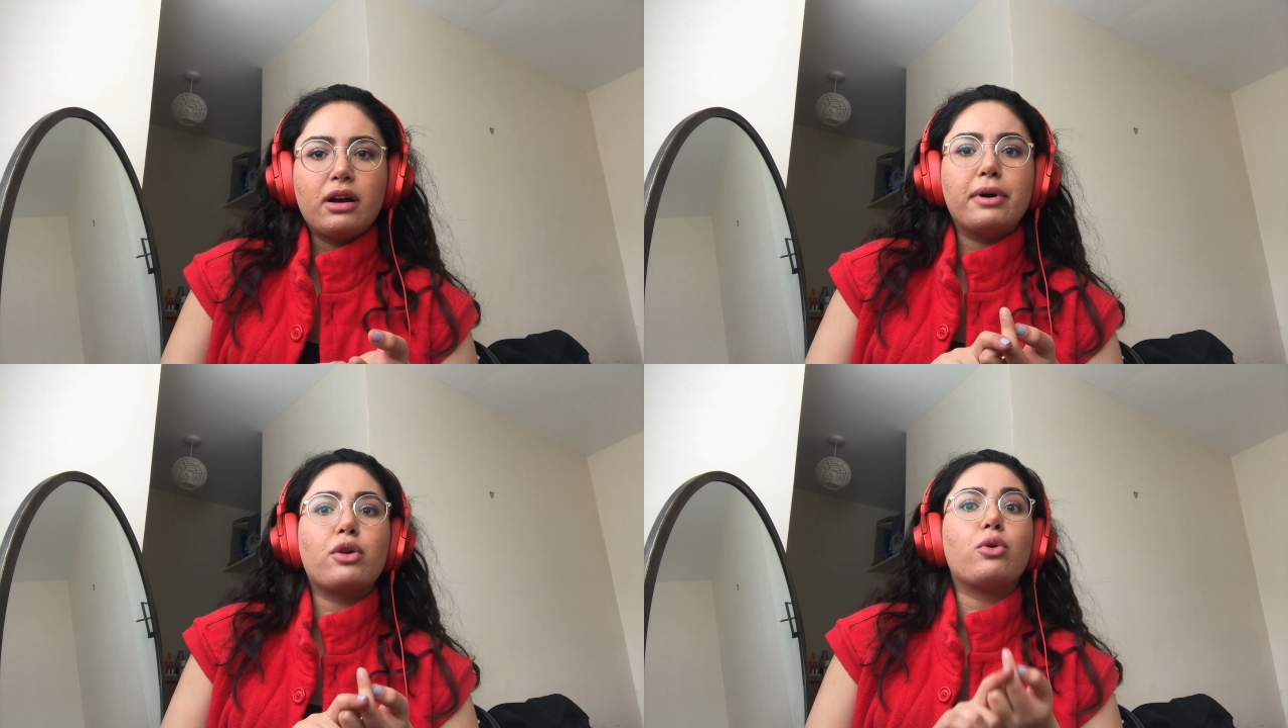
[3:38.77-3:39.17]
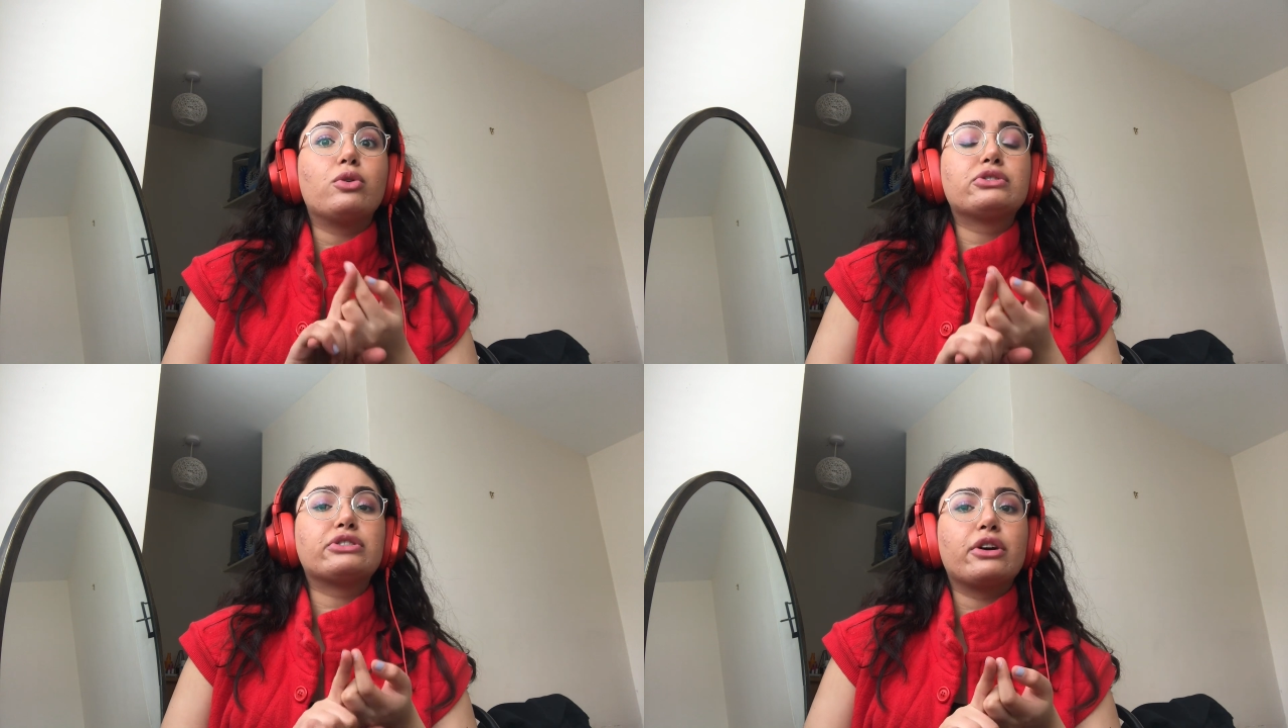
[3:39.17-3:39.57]
but
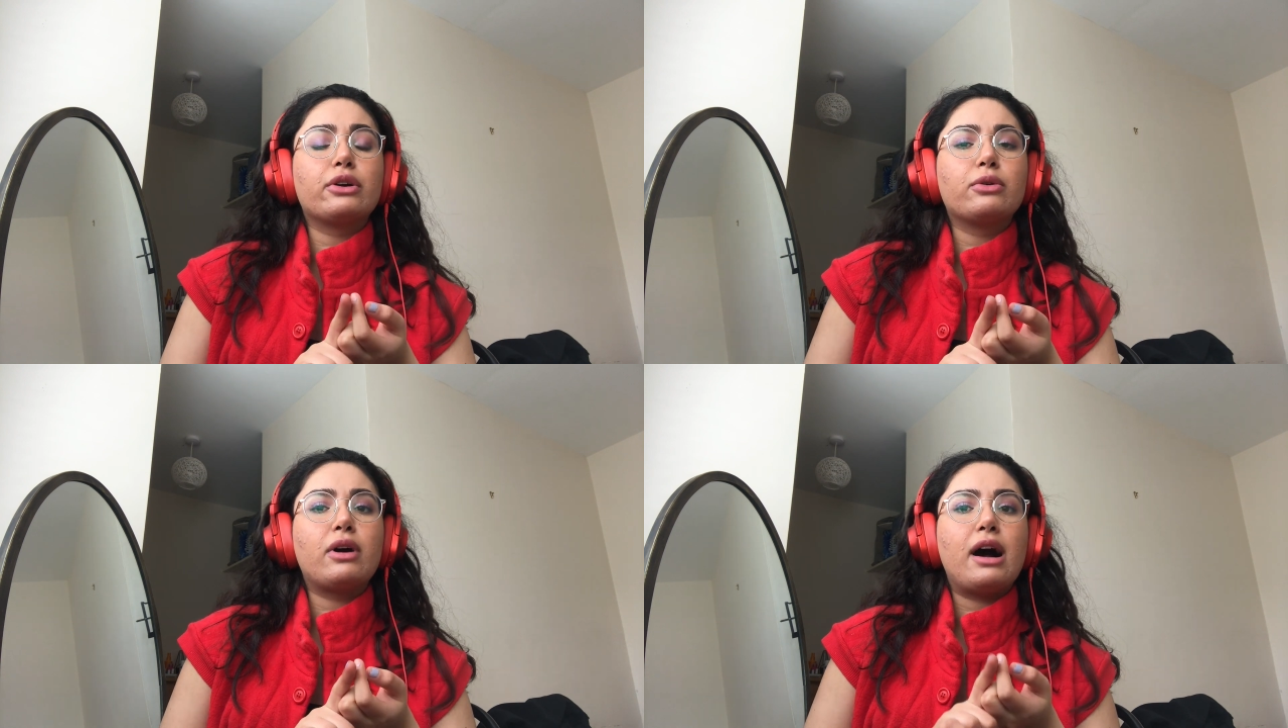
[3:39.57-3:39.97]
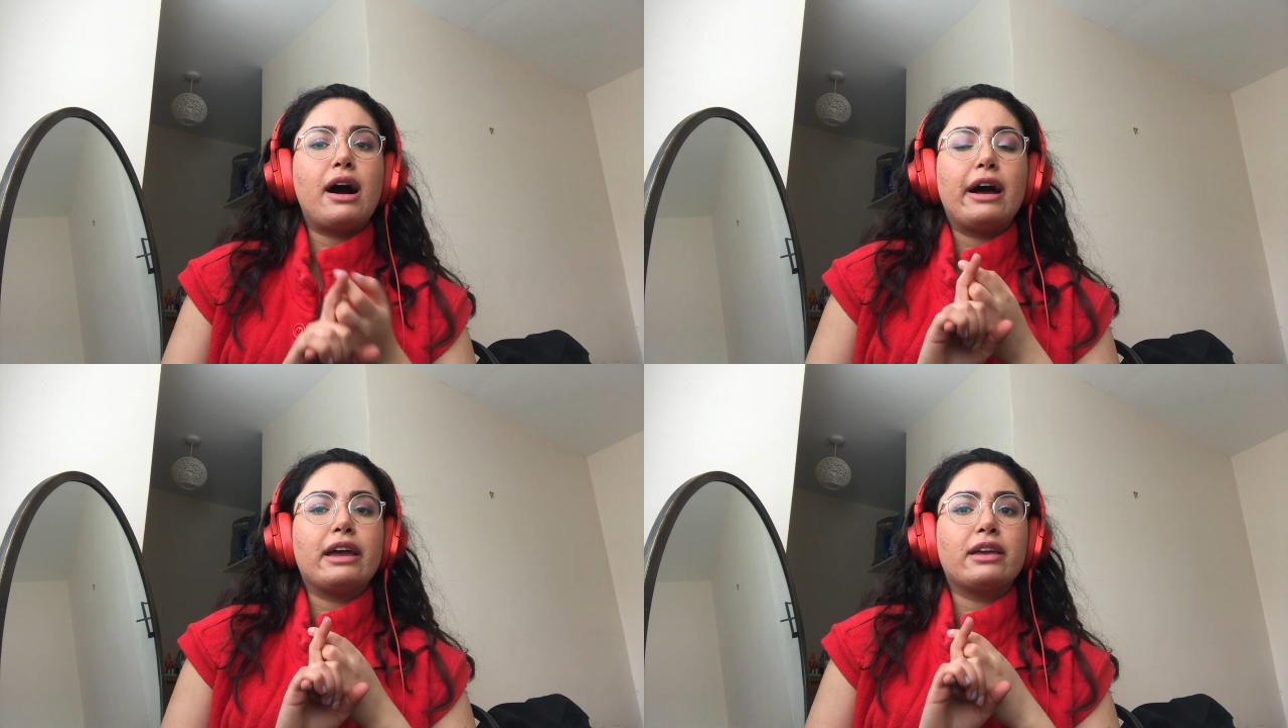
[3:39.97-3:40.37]
also
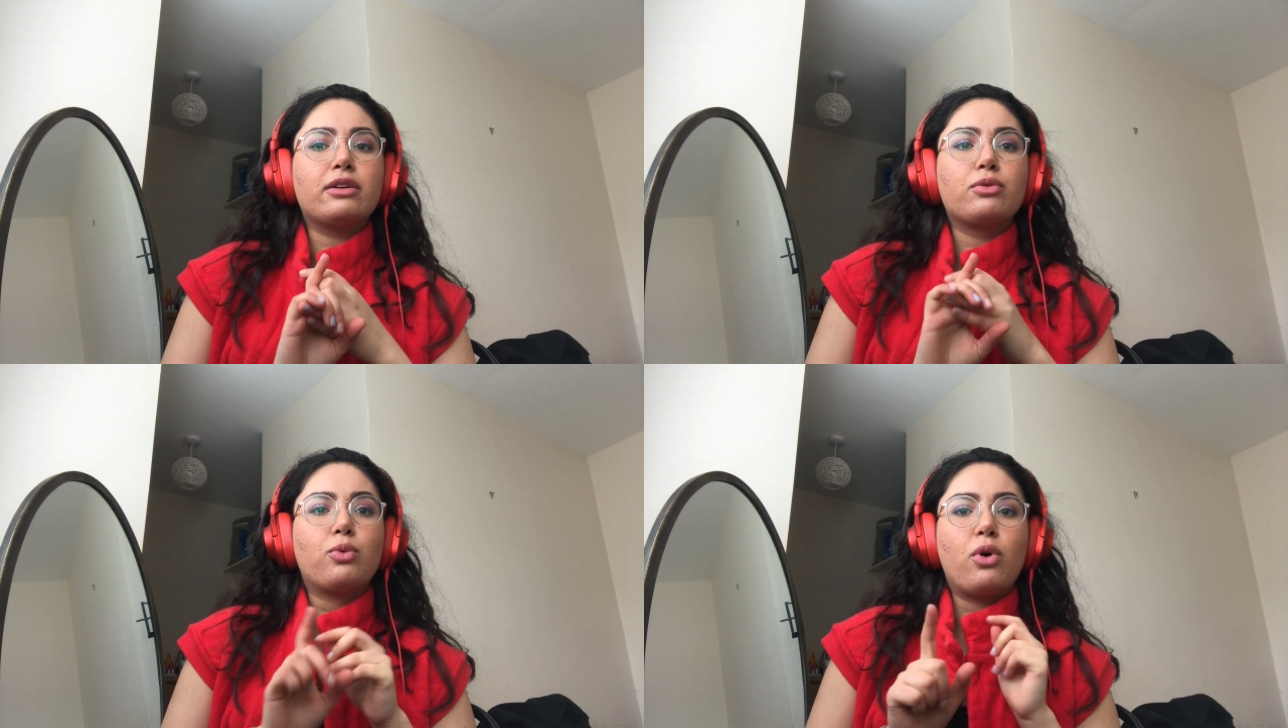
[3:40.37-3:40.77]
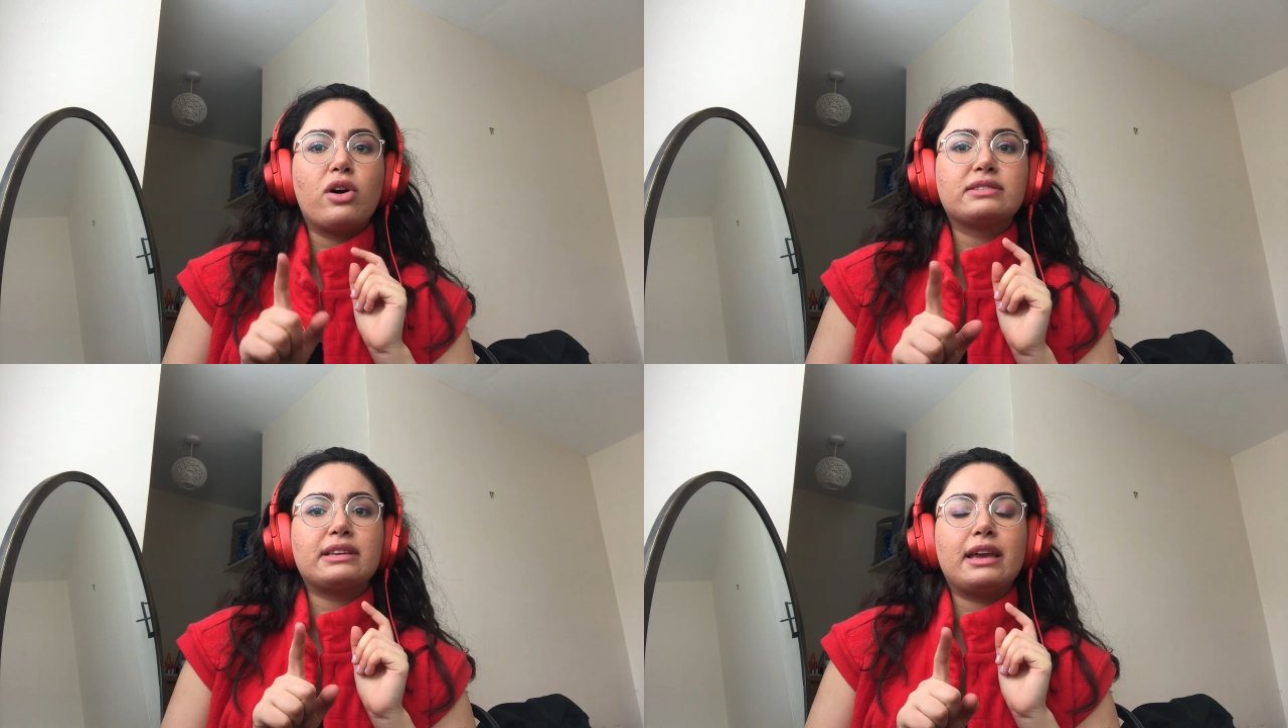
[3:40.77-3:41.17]
I
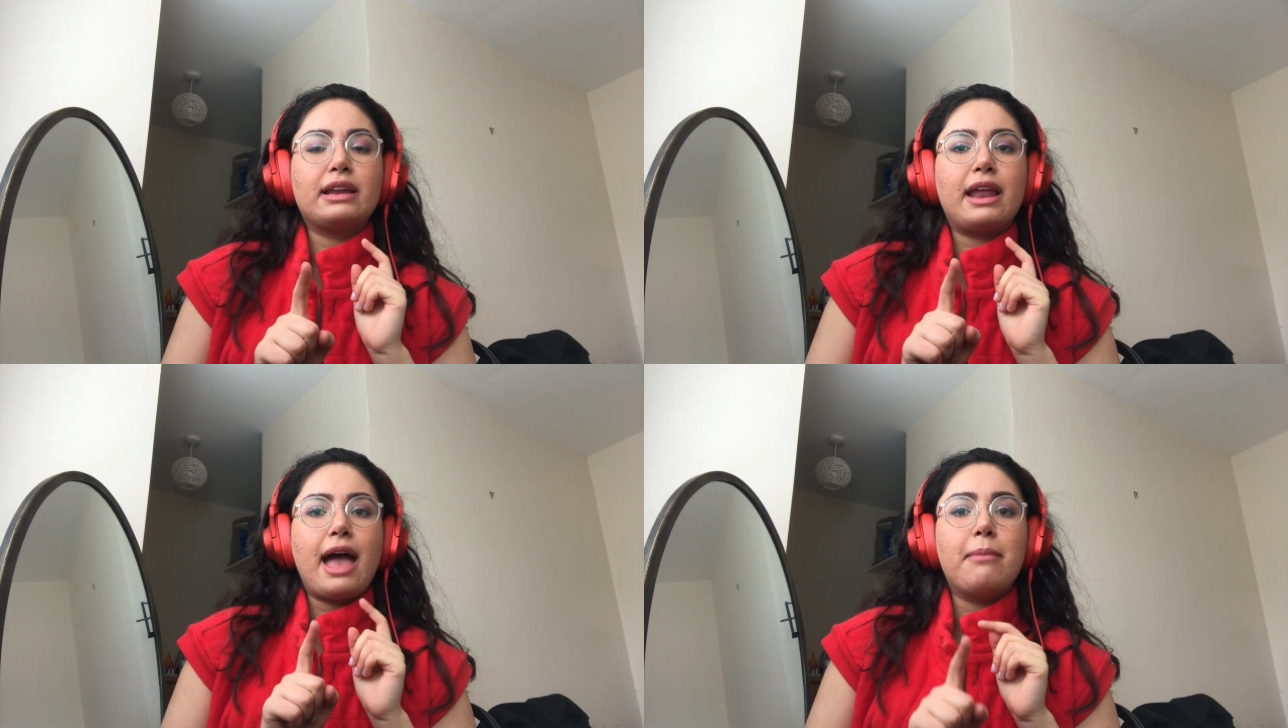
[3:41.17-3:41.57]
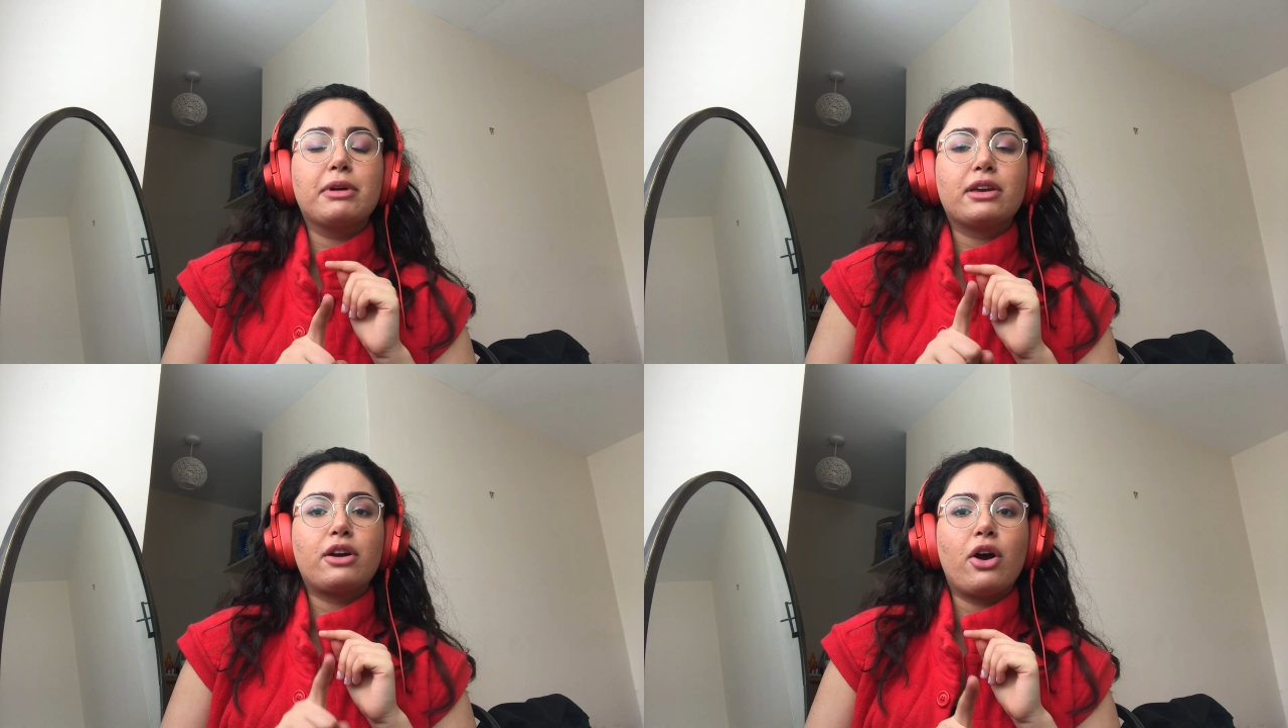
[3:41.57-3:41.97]
was in
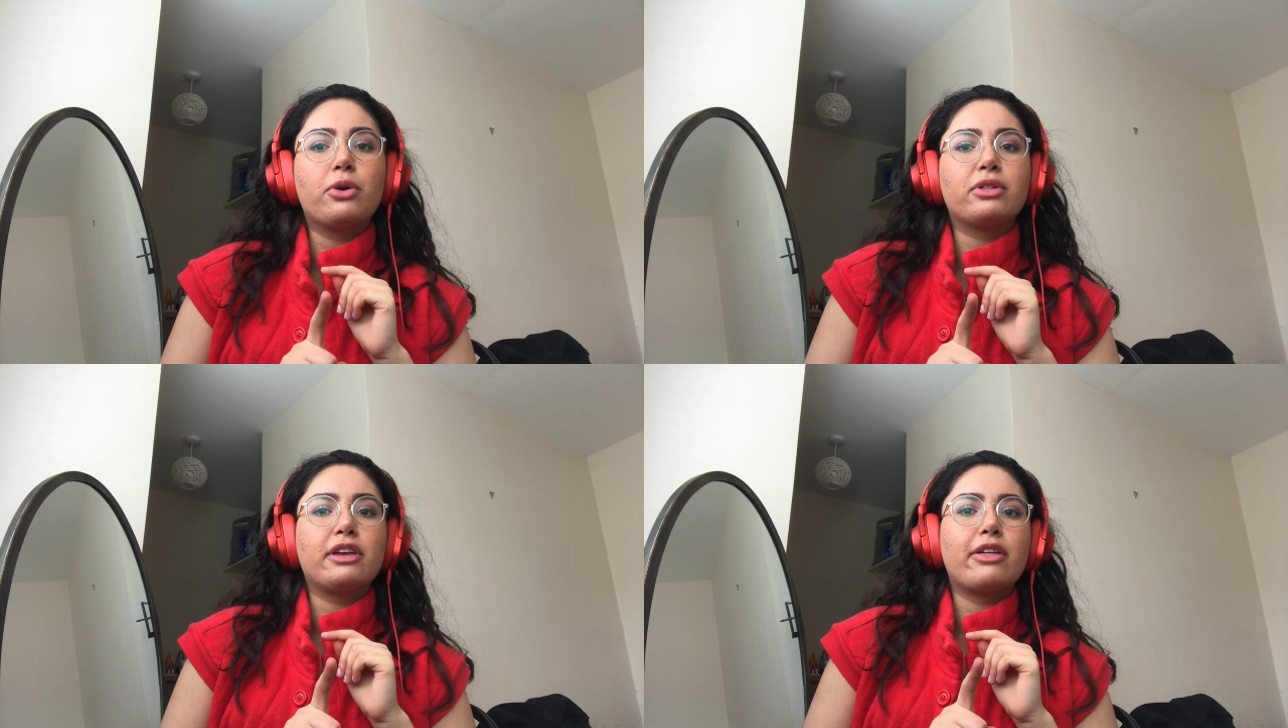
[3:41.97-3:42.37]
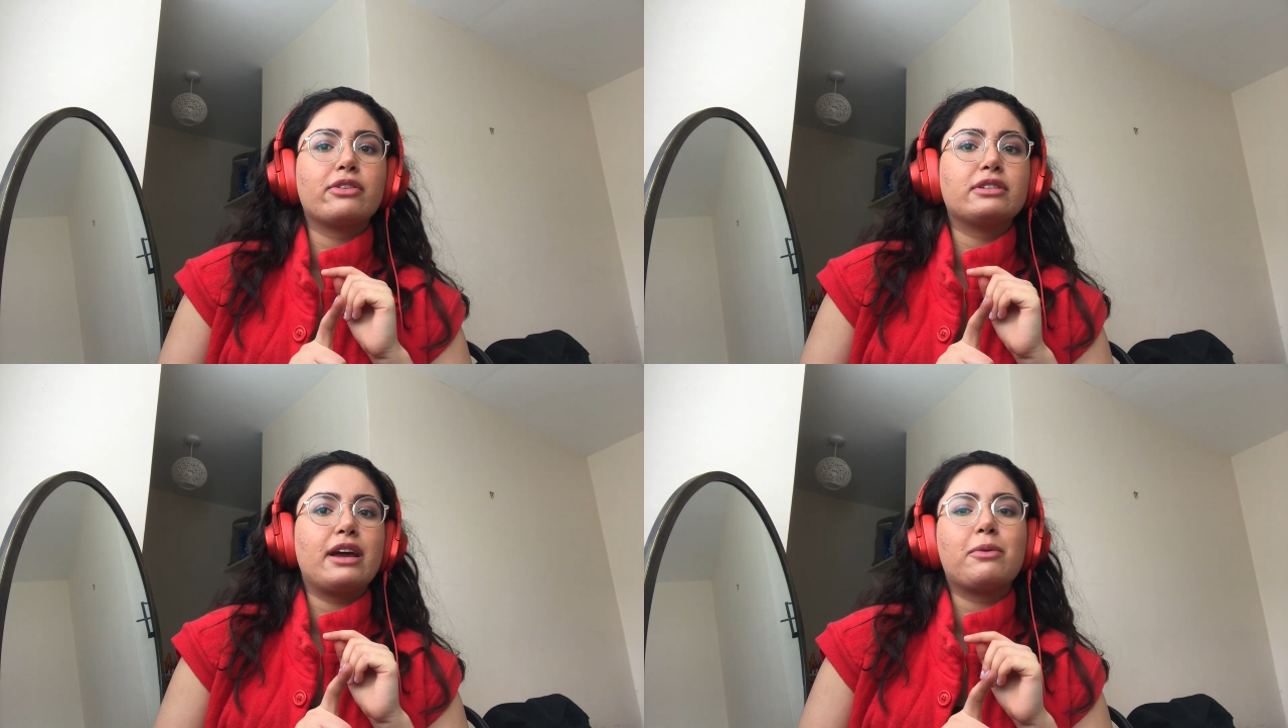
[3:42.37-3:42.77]
M&Co the other day.